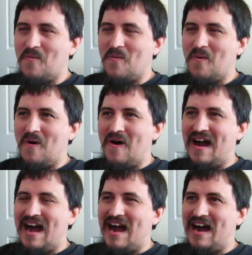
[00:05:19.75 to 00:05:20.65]

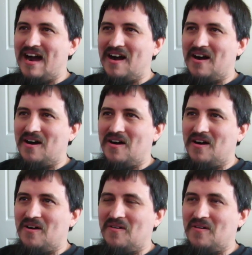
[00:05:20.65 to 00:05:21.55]

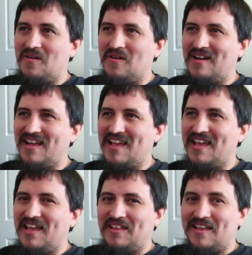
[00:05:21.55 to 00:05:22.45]
Wow.
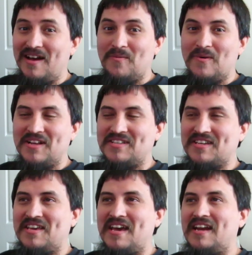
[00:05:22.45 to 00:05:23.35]
That was a
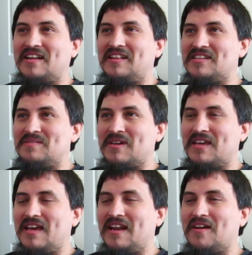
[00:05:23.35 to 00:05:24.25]

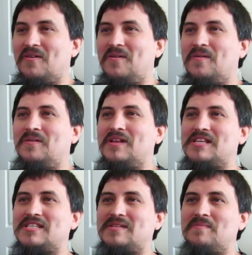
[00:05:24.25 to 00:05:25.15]
cataclysmic ending. Holy
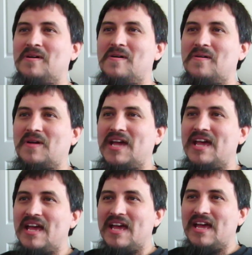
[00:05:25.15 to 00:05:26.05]
smoke.
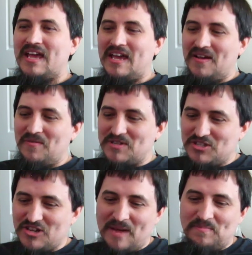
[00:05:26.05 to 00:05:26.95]
He was
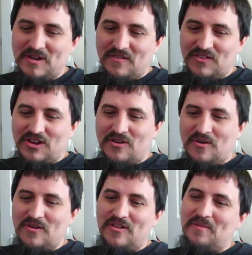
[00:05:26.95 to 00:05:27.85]
draped over the
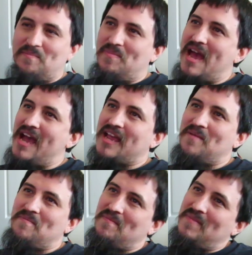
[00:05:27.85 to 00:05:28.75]
corner of the back,
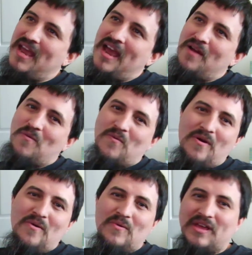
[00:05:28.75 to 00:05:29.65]
and man,
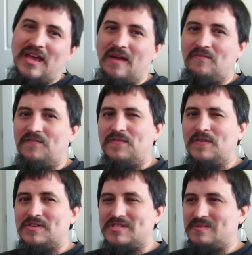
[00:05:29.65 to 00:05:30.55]
Rowan came
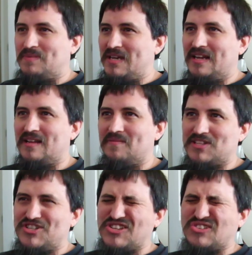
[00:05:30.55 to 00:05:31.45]
full speed at him
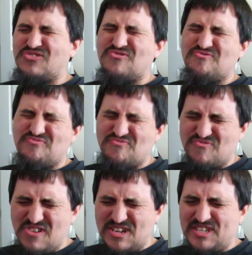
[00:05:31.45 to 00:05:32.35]
and just
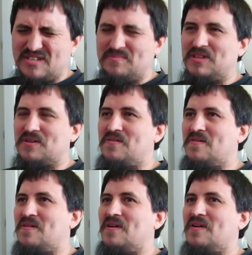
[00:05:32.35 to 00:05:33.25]
crushed him in the
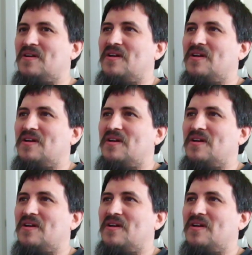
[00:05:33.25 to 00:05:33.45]
corner